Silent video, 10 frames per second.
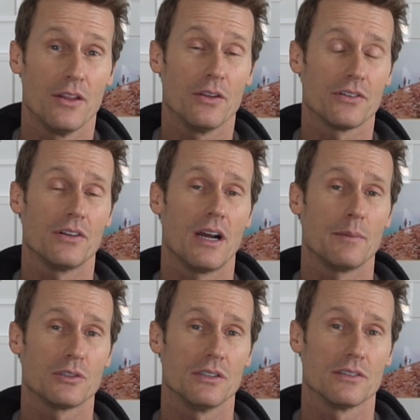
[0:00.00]
those are your
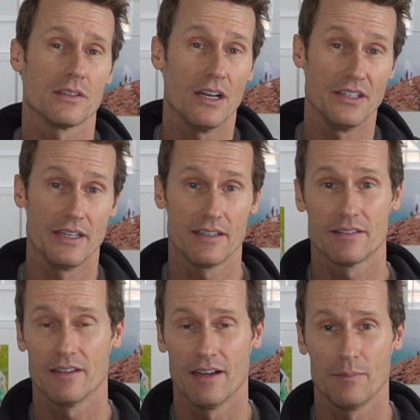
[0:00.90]
options on
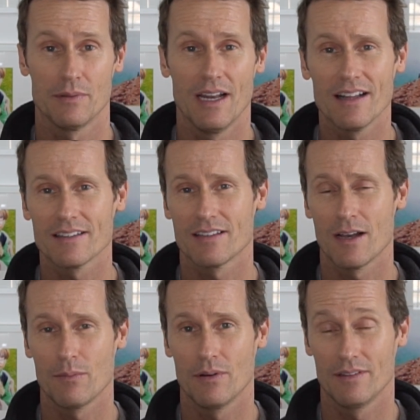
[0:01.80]
desktop. Now let's
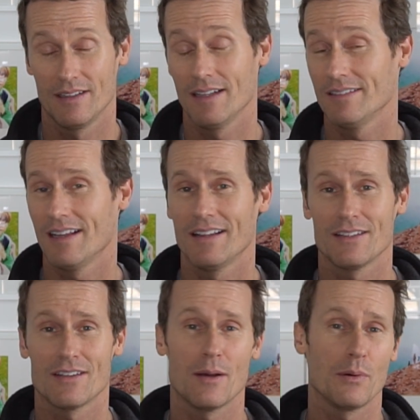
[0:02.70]
hop, let, now
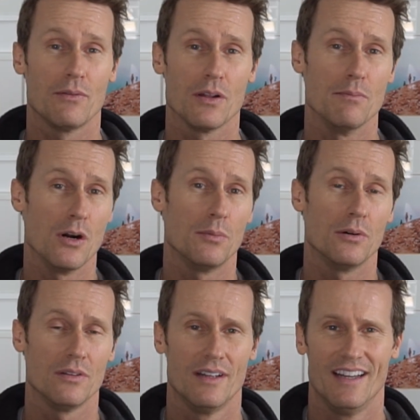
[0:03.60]
let's hop over to
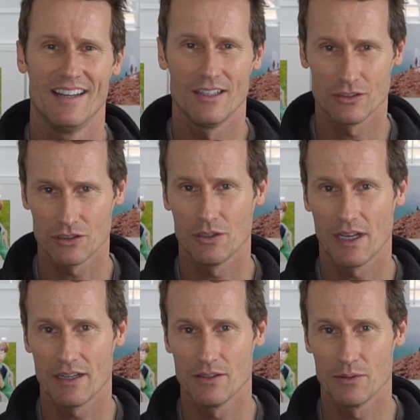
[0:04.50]
mobile. I'll show you
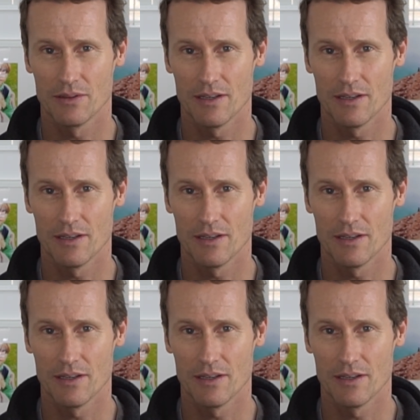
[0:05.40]
how to do it